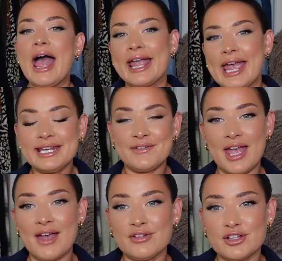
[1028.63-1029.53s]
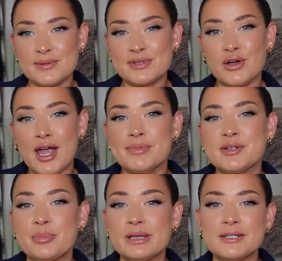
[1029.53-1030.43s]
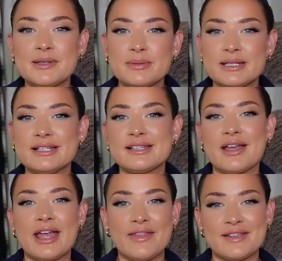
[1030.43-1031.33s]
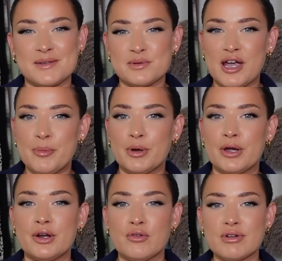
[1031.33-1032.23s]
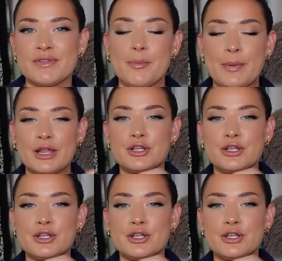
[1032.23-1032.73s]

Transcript: Again, if you haven't subscribed, please hit that subscribe button, ring that bell.